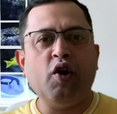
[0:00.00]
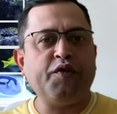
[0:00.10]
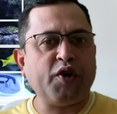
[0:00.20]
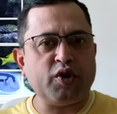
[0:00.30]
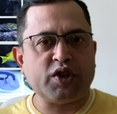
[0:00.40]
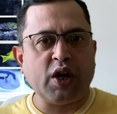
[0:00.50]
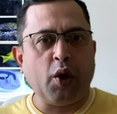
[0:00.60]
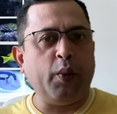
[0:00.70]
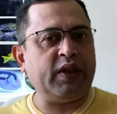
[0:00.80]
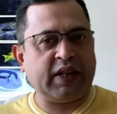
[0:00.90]
Of course,
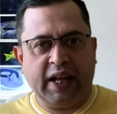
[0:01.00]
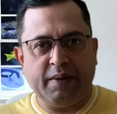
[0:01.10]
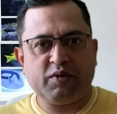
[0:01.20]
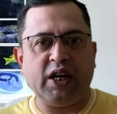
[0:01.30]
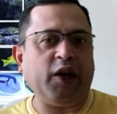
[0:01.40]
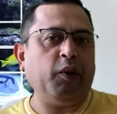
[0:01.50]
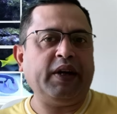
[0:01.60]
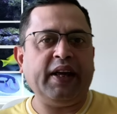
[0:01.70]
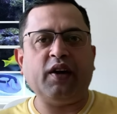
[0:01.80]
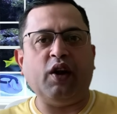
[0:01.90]
with claims that it will
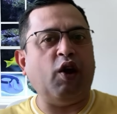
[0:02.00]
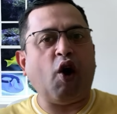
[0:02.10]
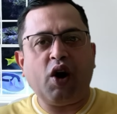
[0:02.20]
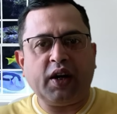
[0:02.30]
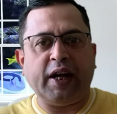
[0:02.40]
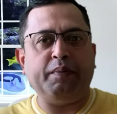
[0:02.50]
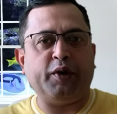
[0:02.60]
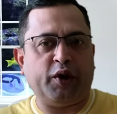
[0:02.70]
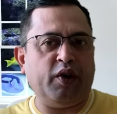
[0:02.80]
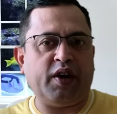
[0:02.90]
take longer time
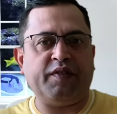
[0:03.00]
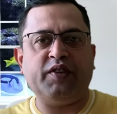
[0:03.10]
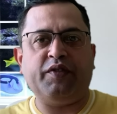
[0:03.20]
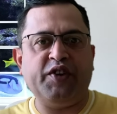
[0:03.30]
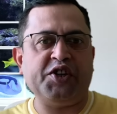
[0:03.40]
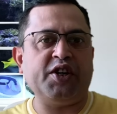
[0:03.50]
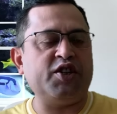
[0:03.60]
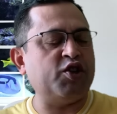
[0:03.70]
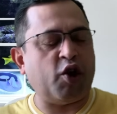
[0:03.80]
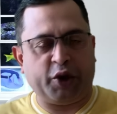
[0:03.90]
to cure if the fish
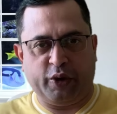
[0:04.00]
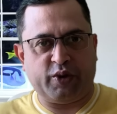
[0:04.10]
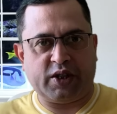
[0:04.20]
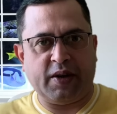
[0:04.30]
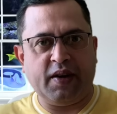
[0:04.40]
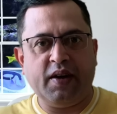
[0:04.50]
is not used.